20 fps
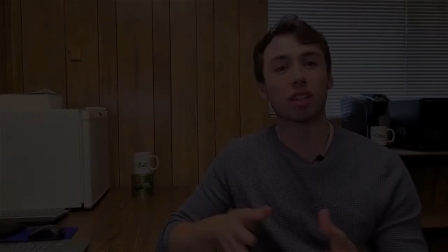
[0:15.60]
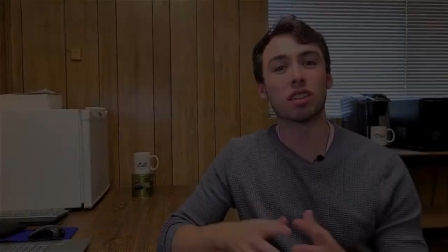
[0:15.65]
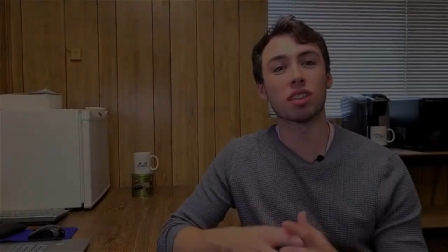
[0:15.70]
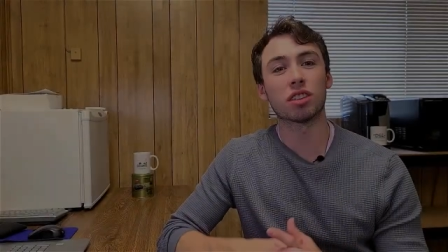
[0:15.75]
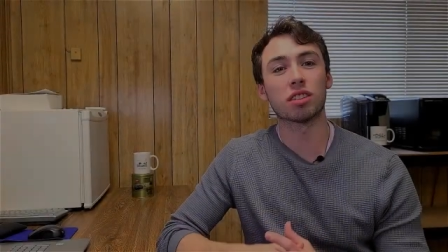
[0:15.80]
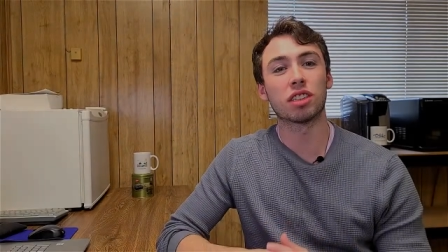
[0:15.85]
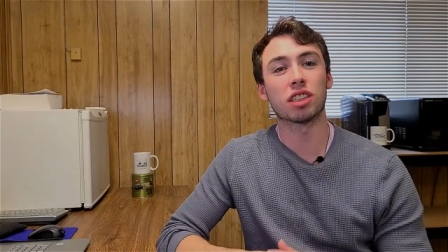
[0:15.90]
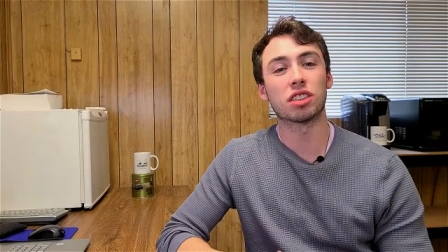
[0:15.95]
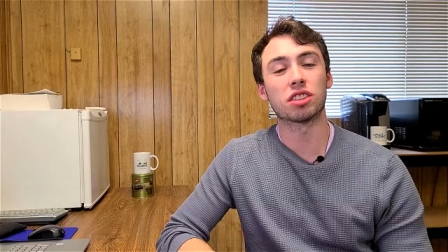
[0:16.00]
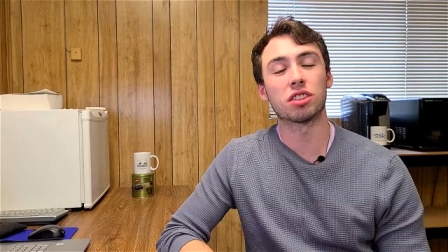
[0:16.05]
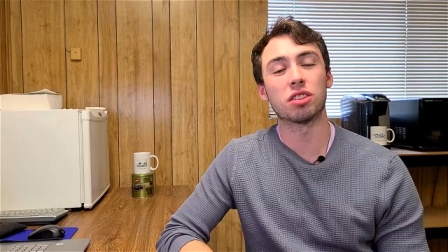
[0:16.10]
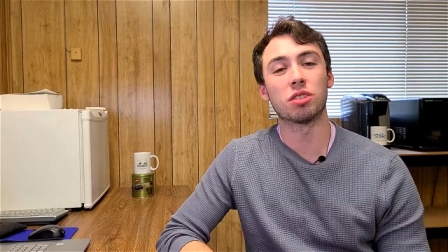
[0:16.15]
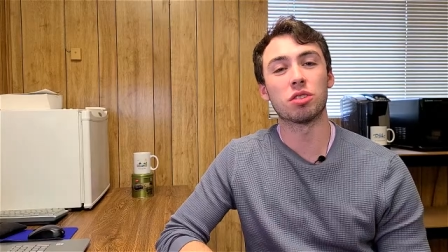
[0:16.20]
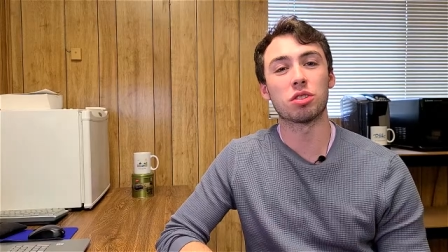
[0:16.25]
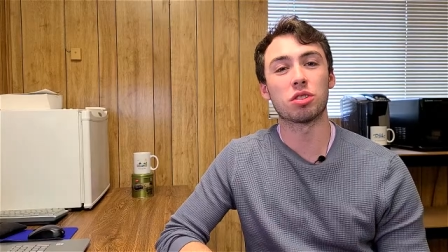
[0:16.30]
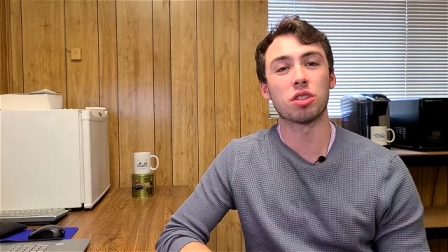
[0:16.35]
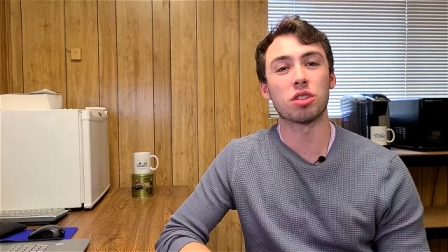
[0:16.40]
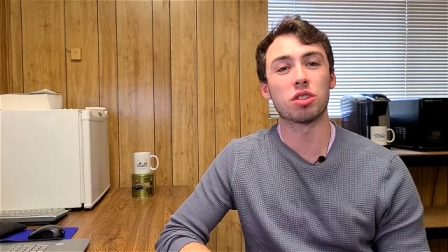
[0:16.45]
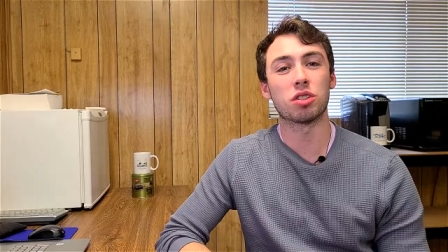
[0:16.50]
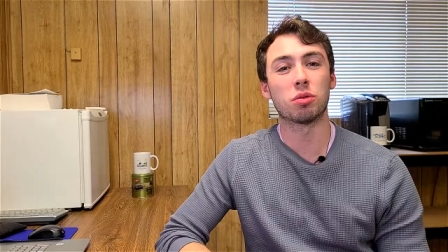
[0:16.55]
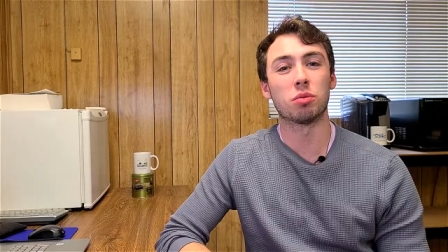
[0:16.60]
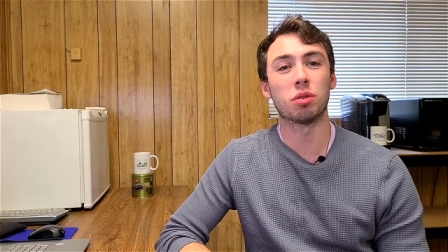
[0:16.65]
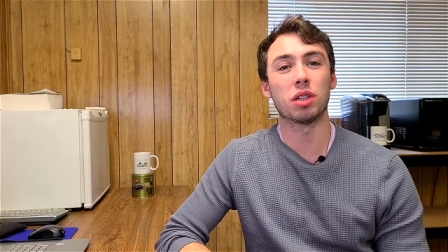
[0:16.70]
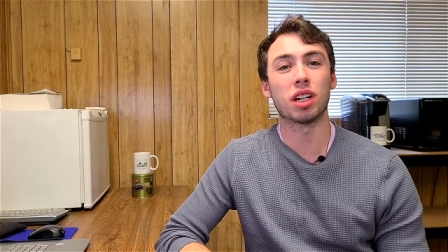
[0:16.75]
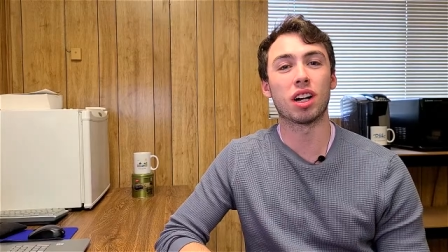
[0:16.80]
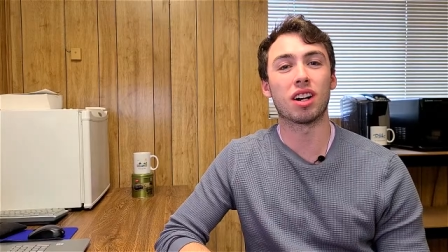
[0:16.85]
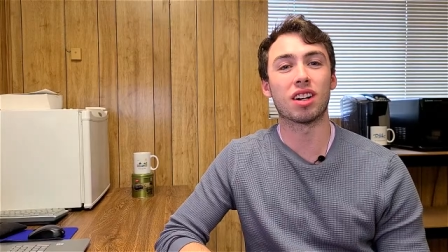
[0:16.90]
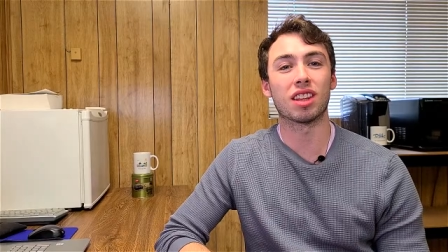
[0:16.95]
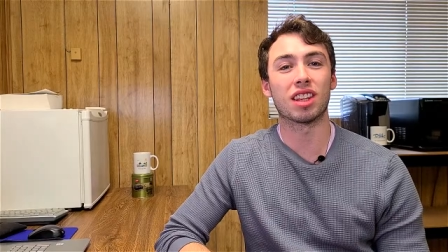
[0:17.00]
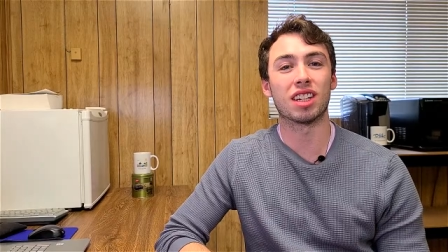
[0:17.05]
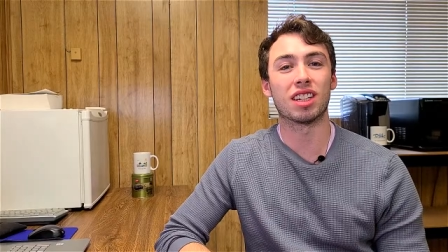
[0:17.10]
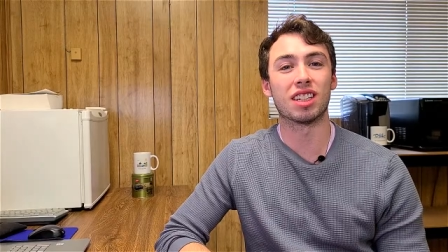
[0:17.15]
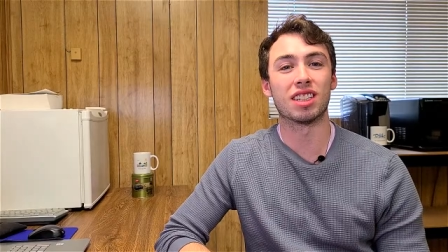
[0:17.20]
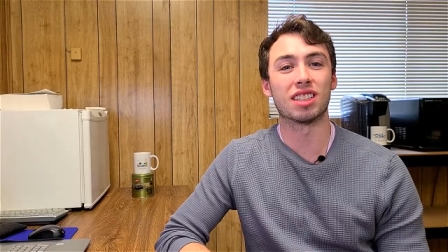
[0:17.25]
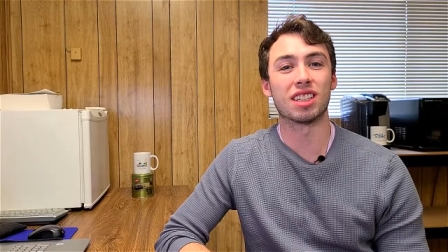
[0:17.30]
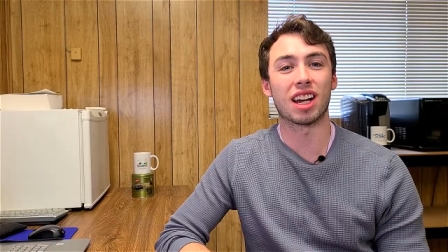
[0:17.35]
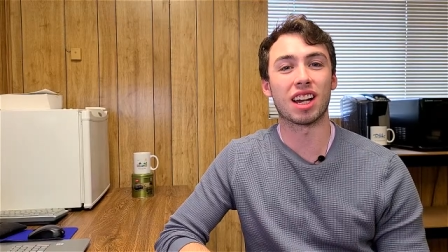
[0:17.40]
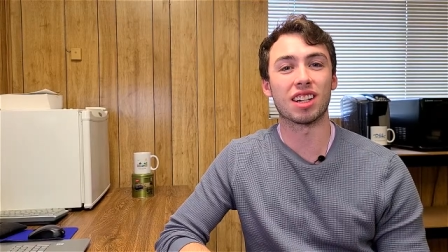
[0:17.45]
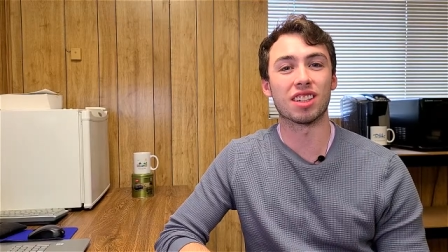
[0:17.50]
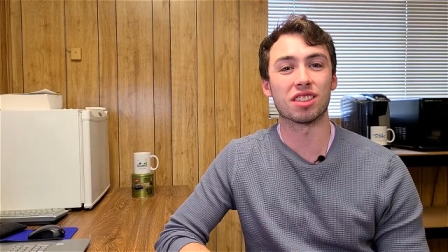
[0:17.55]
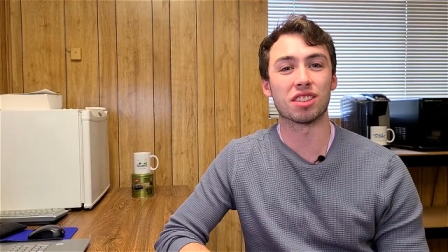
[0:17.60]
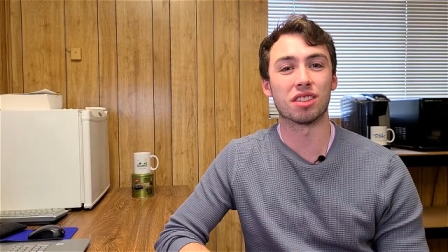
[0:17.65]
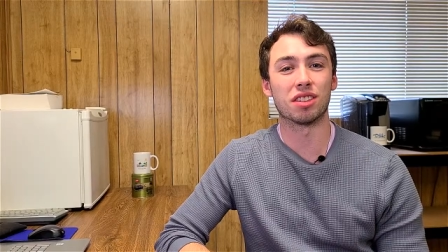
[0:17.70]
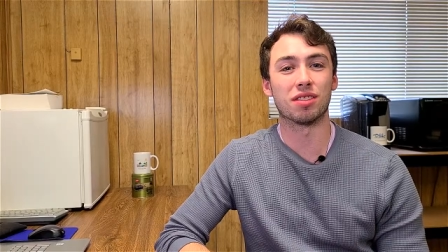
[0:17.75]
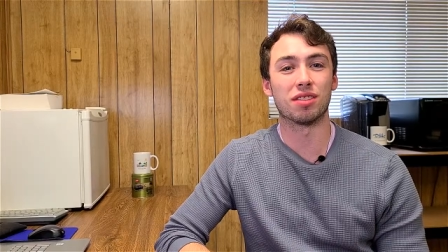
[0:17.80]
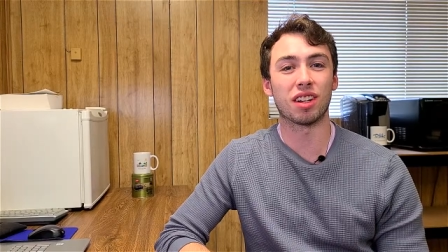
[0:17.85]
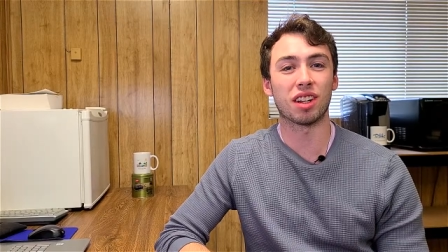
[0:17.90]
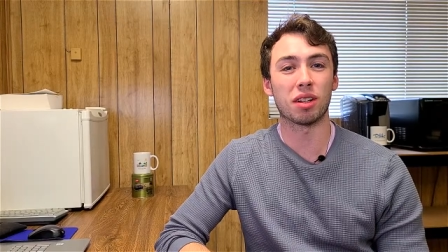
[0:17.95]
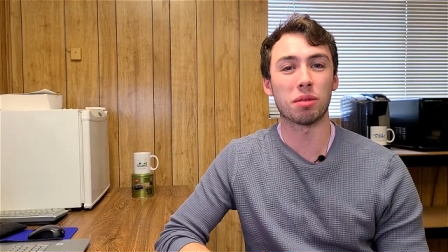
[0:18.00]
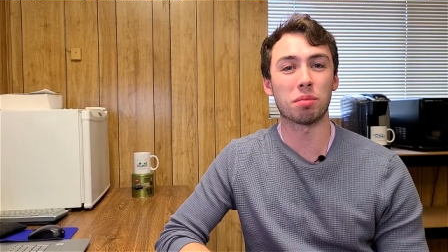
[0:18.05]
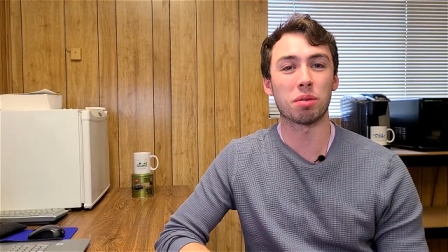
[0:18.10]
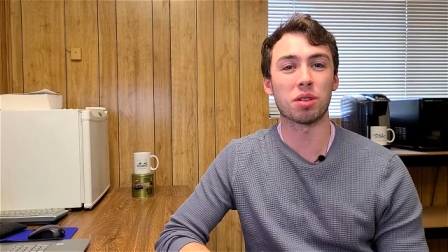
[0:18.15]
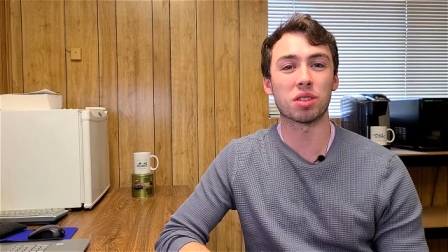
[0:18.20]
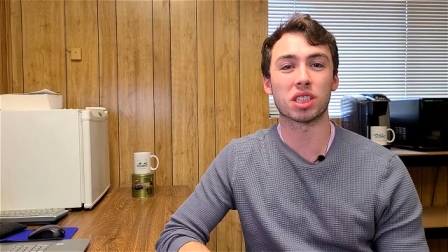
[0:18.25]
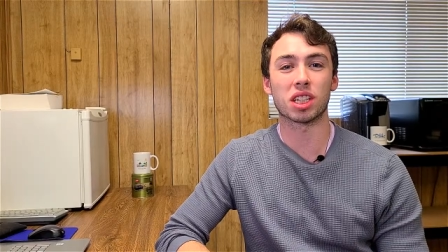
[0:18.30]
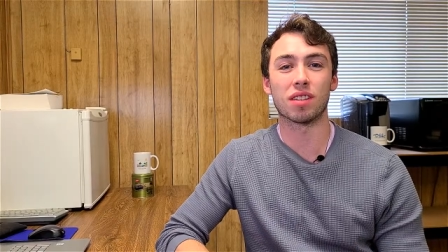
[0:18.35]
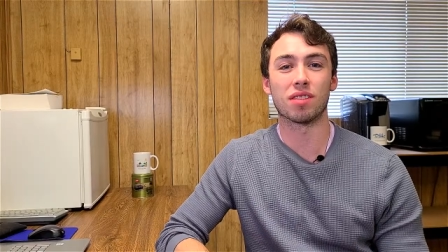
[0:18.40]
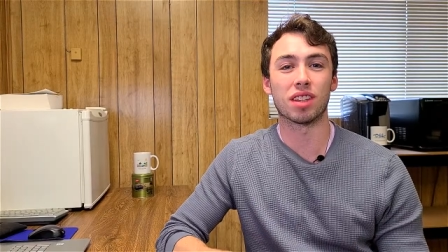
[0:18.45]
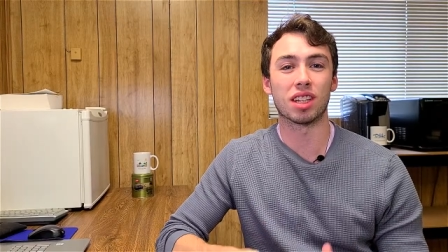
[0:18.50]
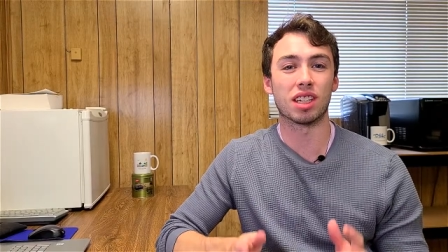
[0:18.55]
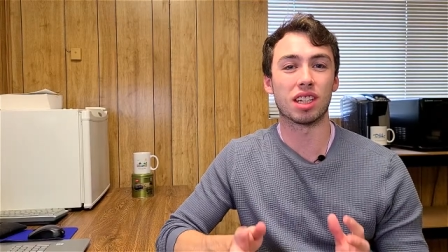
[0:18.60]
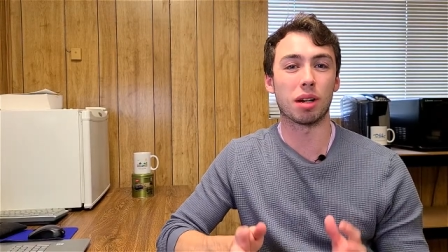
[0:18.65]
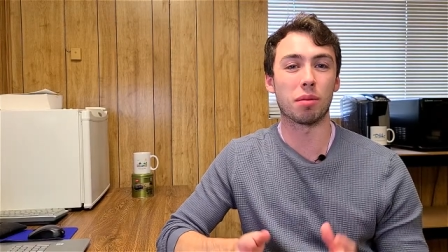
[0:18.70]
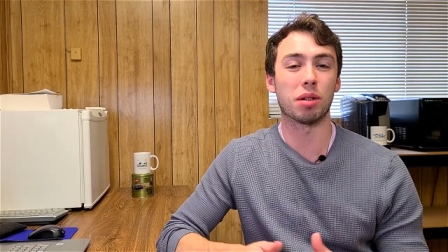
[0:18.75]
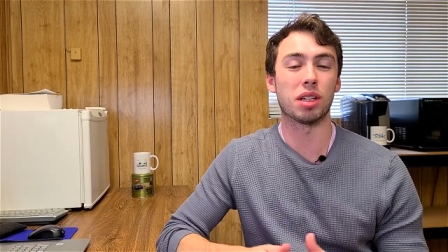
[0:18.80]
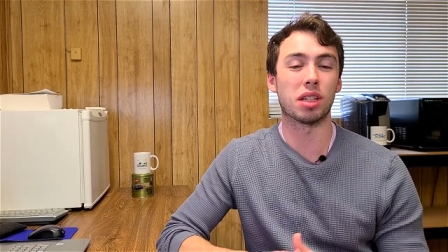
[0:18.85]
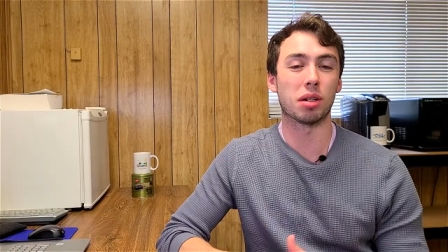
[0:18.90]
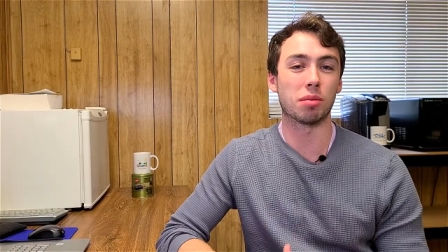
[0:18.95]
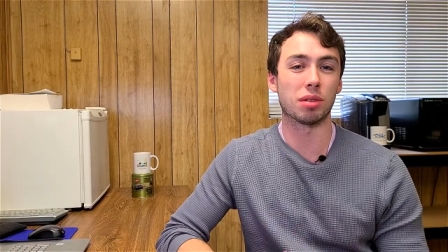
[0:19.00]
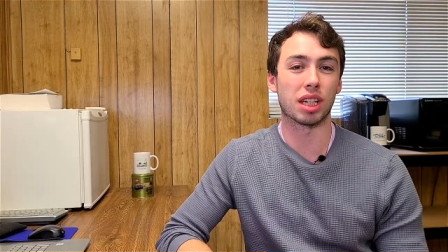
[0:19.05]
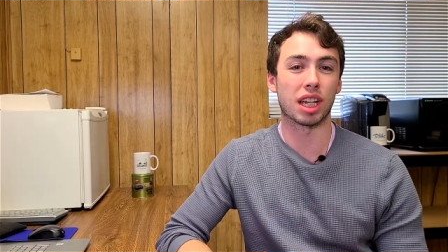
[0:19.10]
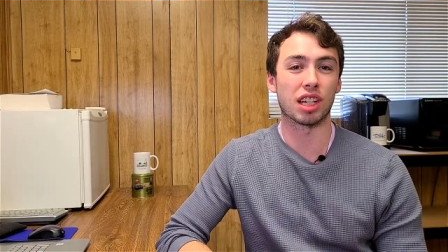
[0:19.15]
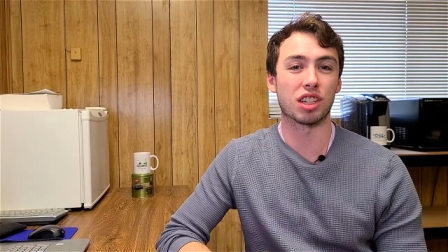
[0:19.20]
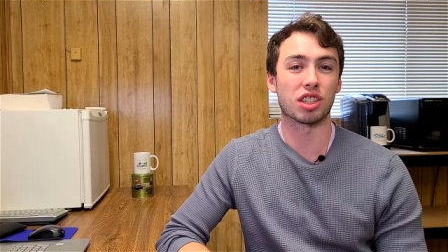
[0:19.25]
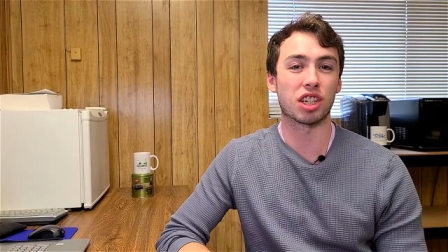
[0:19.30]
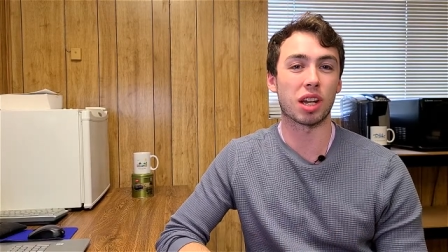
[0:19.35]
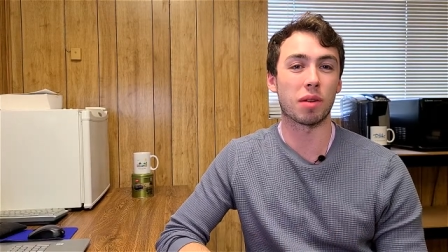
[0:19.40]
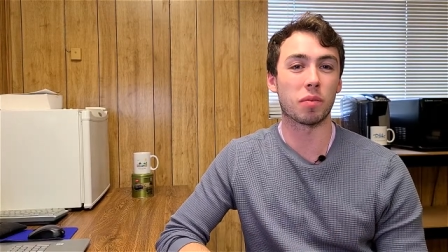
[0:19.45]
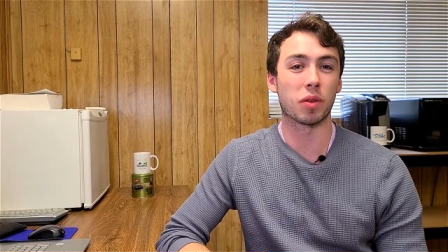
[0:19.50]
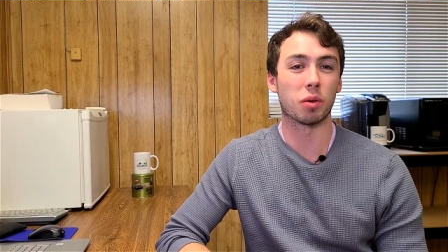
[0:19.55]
Clear Creek Solutions, we are the designers and developers of the WWHM,